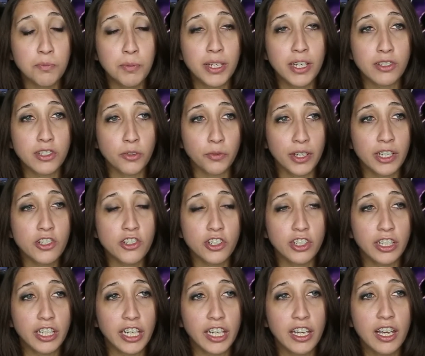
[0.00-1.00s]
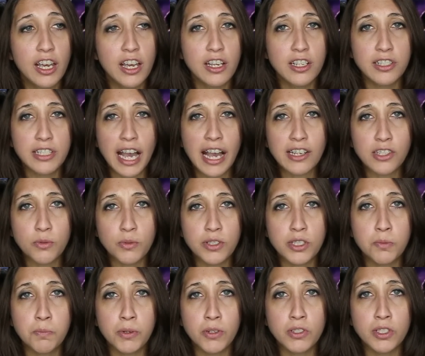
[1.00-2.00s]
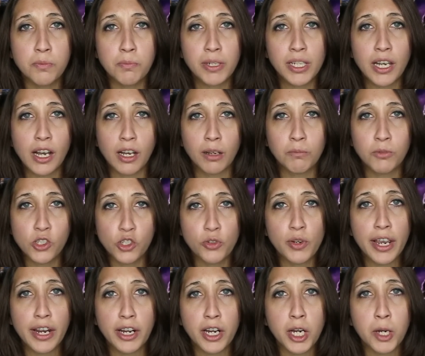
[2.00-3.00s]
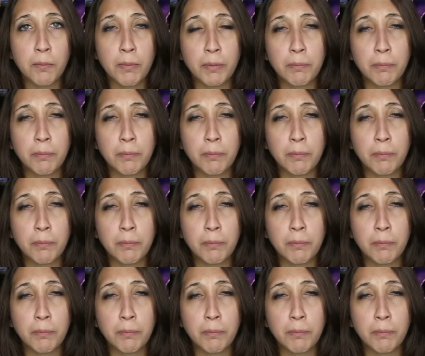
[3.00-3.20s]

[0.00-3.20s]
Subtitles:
because originally Sax was supposed to become Shredder,